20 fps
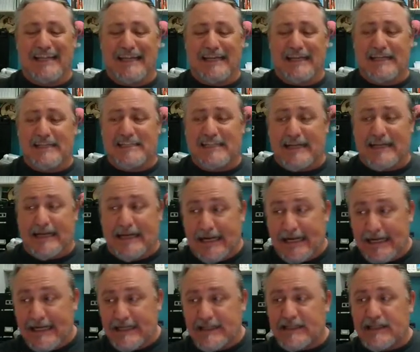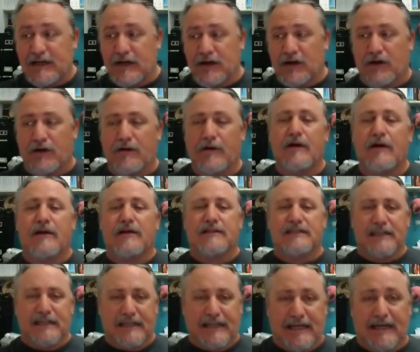it's easier
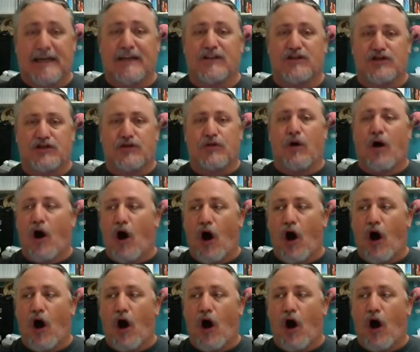to get to